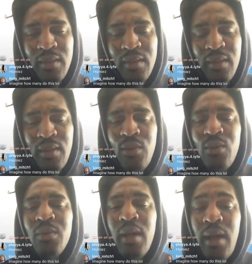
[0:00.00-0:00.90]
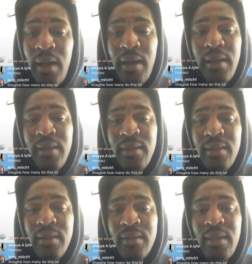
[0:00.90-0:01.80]
Oh God,
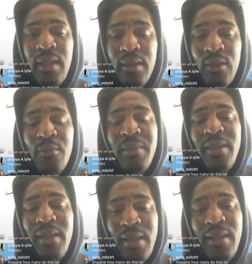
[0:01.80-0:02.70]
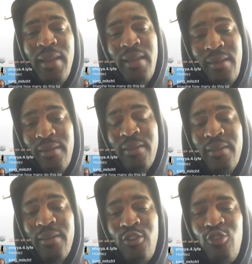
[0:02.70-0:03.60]
they gonna be in there.
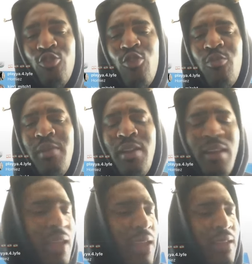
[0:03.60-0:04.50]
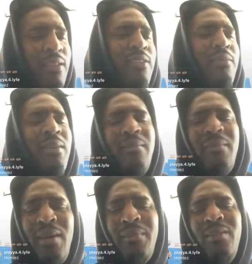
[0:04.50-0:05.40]
You gonna be lit. Oh my
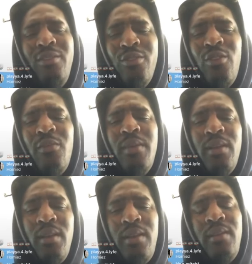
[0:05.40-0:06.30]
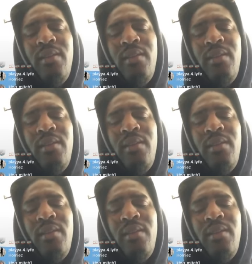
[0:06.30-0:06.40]
mama, you gonna be lit